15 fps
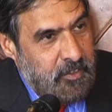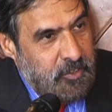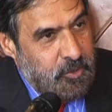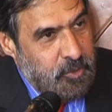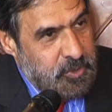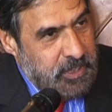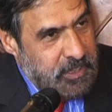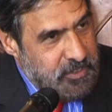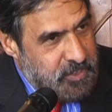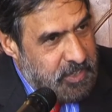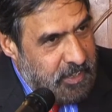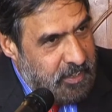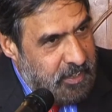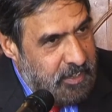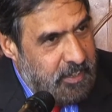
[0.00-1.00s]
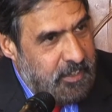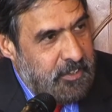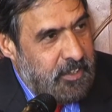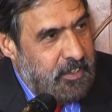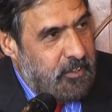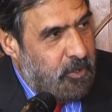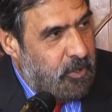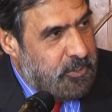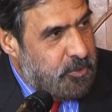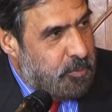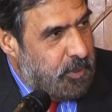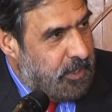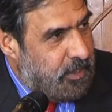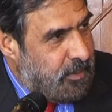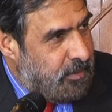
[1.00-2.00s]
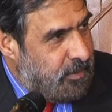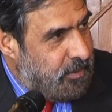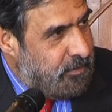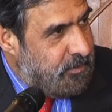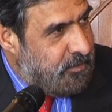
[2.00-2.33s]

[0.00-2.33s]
Using a single Indian launch vehicle,